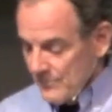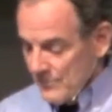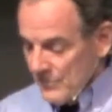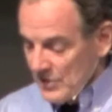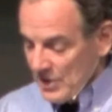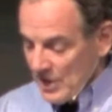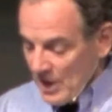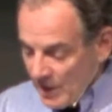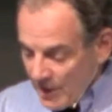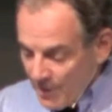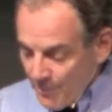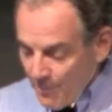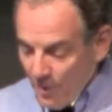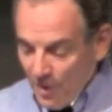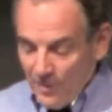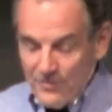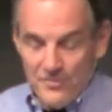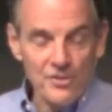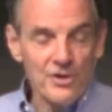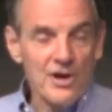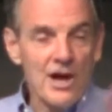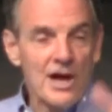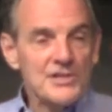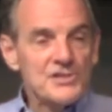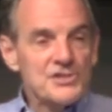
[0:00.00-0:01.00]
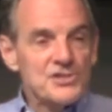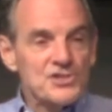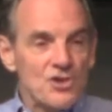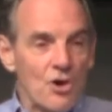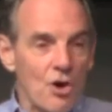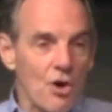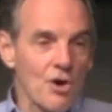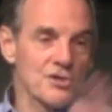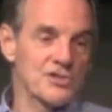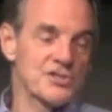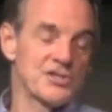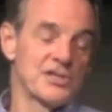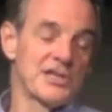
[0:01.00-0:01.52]
The younger brother got
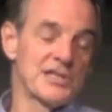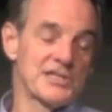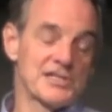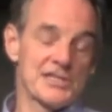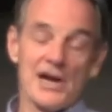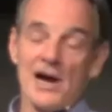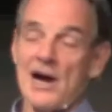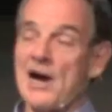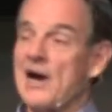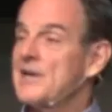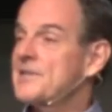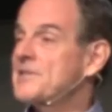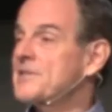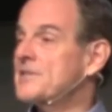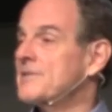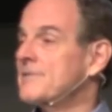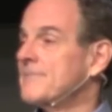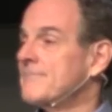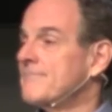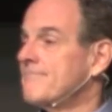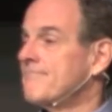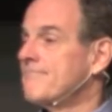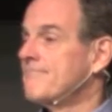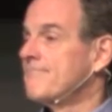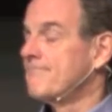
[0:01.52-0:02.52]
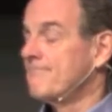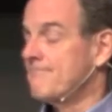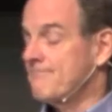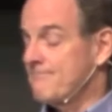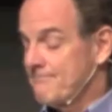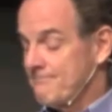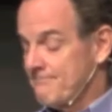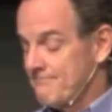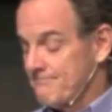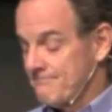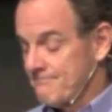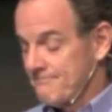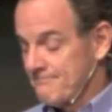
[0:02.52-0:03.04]
stars in his eyes
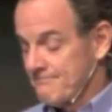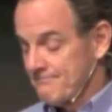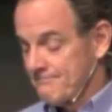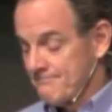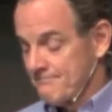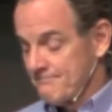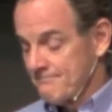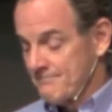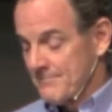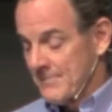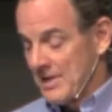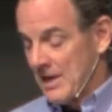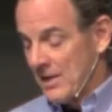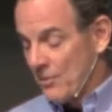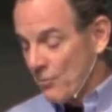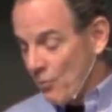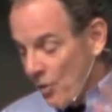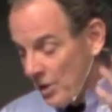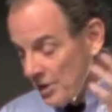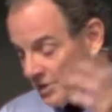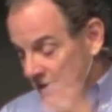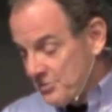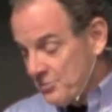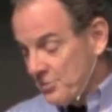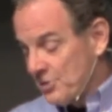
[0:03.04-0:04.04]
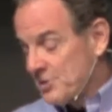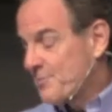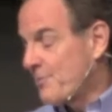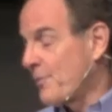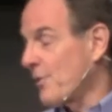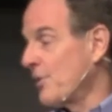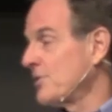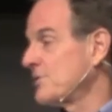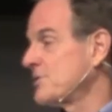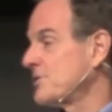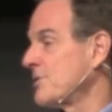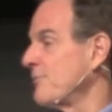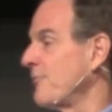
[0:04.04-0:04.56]
and wanted to
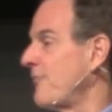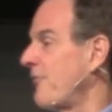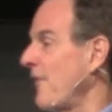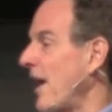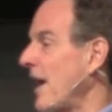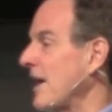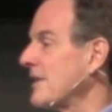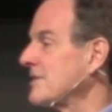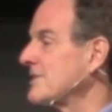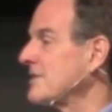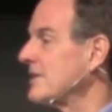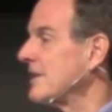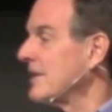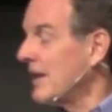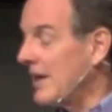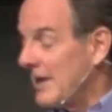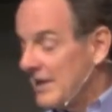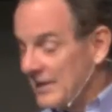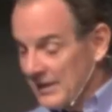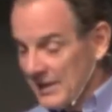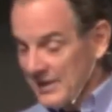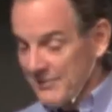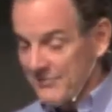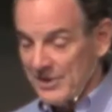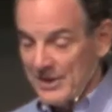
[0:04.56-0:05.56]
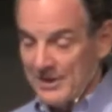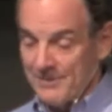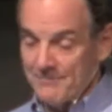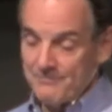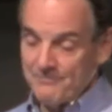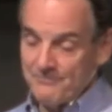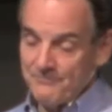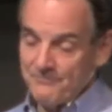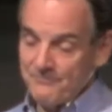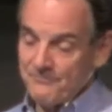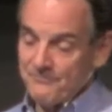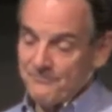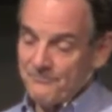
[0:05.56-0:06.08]
experience some fast lane living.
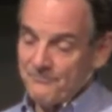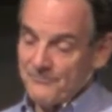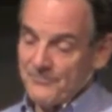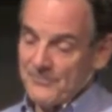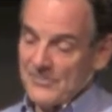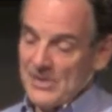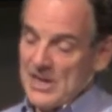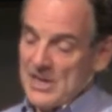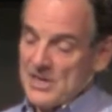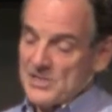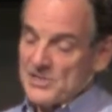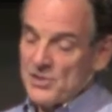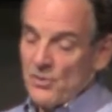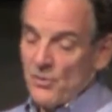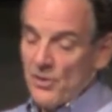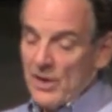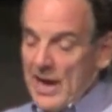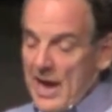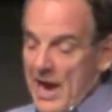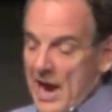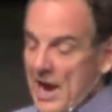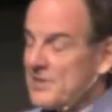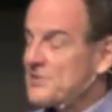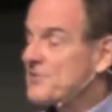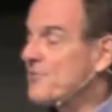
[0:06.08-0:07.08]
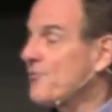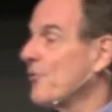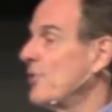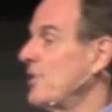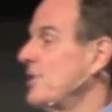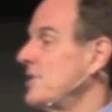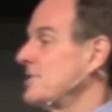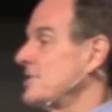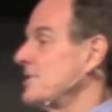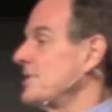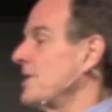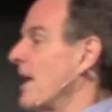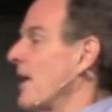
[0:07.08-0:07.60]
So he asked for
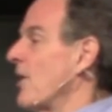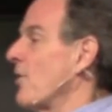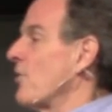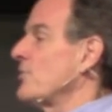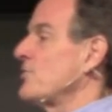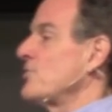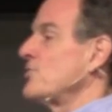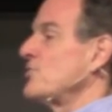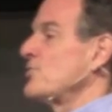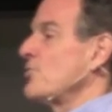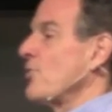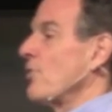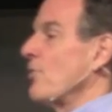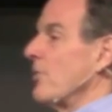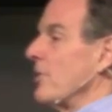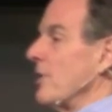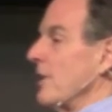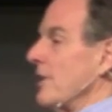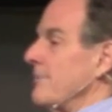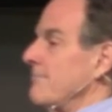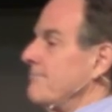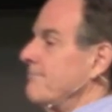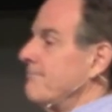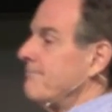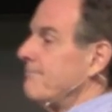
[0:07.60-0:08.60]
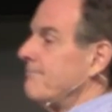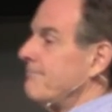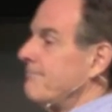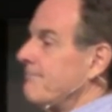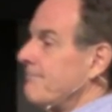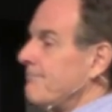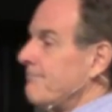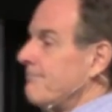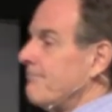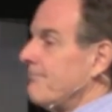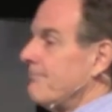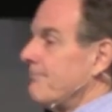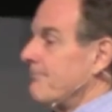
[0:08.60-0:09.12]
his inheritance early.
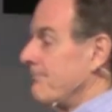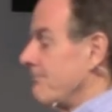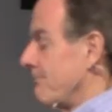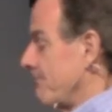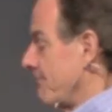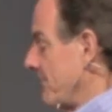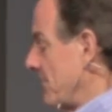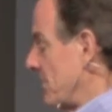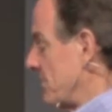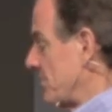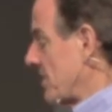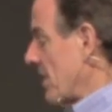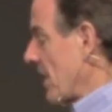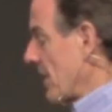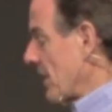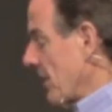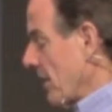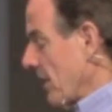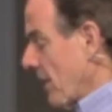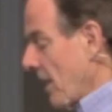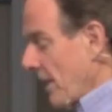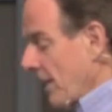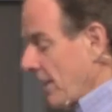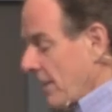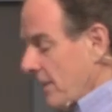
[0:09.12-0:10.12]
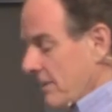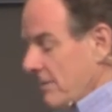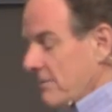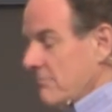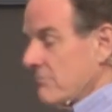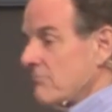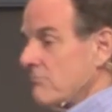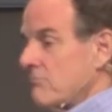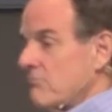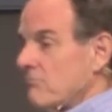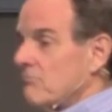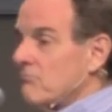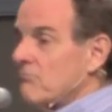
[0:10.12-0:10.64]
It's kind of like
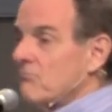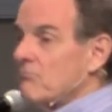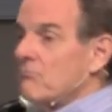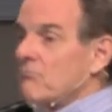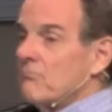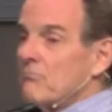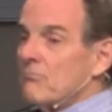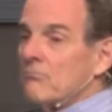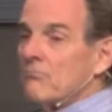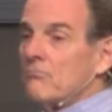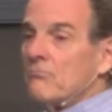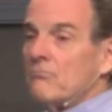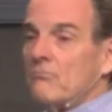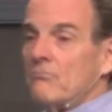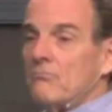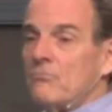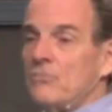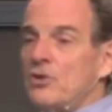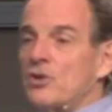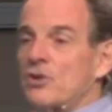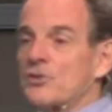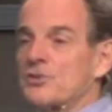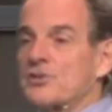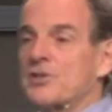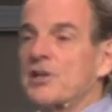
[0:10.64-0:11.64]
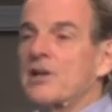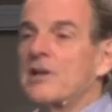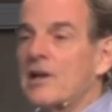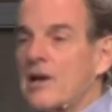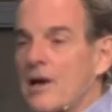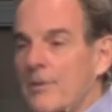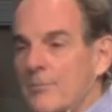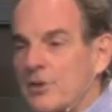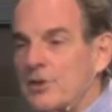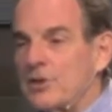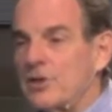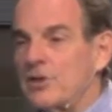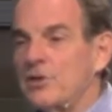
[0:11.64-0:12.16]
your son
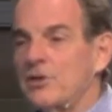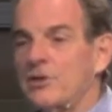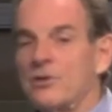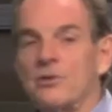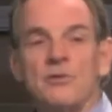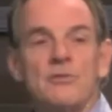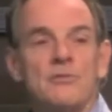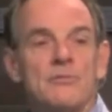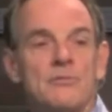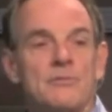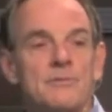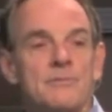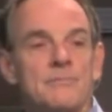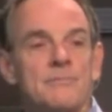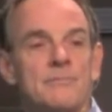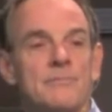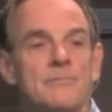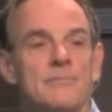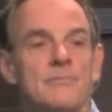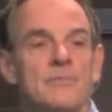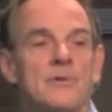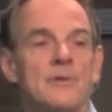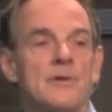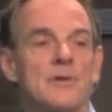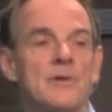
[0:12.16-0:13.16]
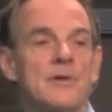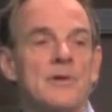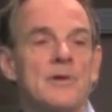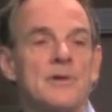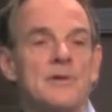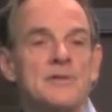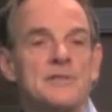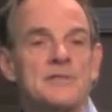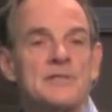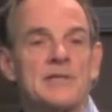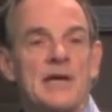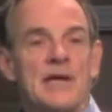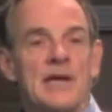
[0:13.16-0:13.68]
coming to you and
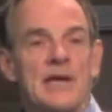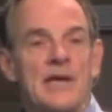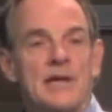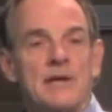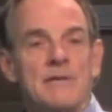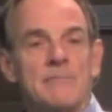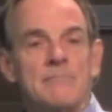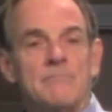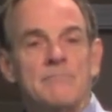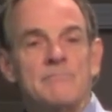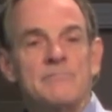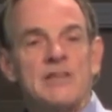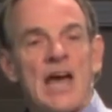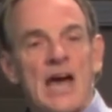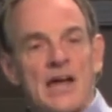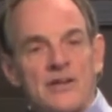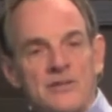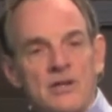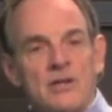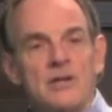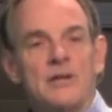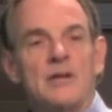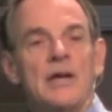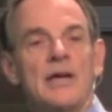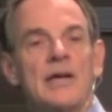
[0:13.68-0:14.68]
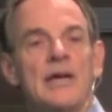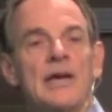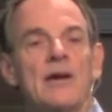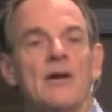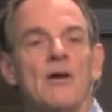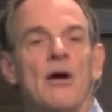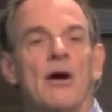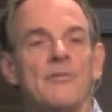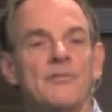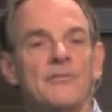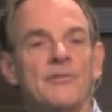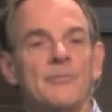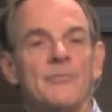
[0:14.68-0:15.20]
saying, Dad, you're going to kick
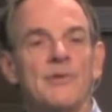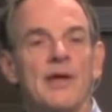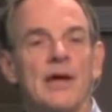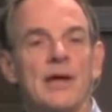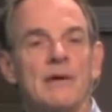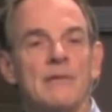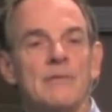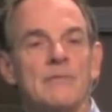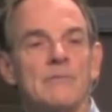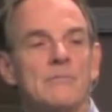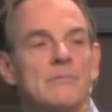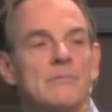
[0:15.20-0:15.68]
off someday.